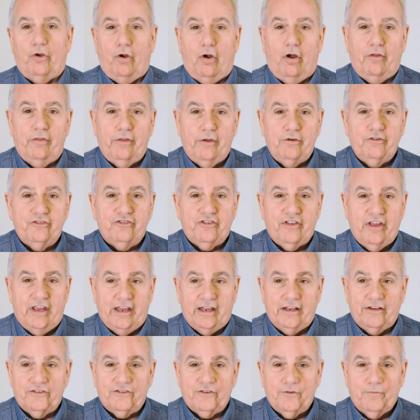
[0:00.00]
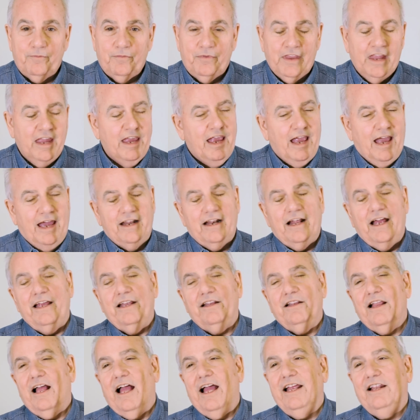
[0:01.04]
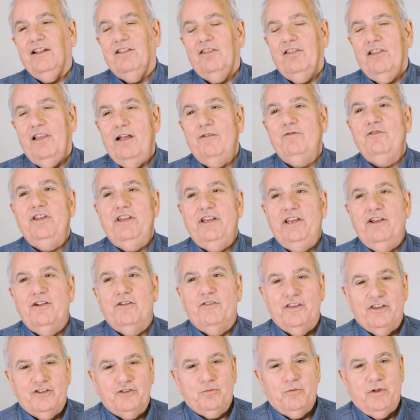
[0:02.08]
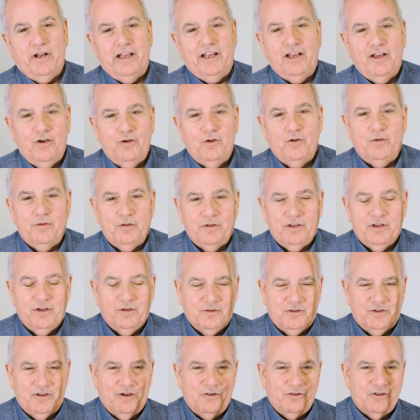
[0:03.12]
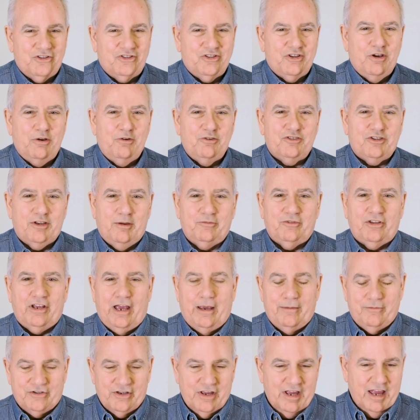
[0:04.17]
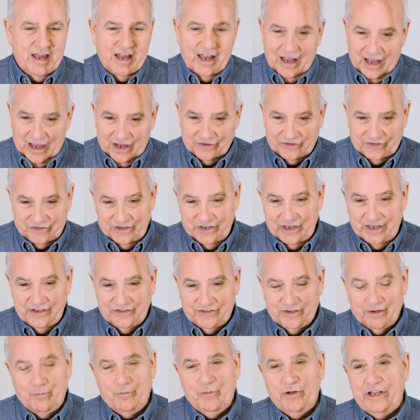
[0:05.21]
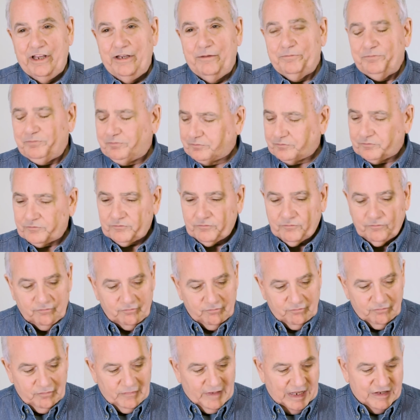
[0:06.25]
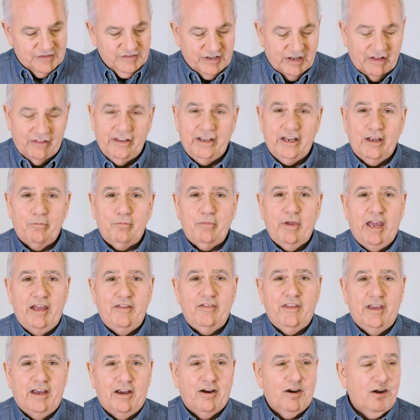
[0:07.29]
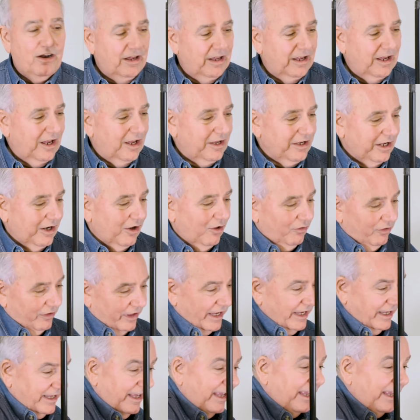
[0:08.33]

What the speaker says: all those things. And I love to hear this when I go to shows sometimes. I'll see somebody selling a pen there, like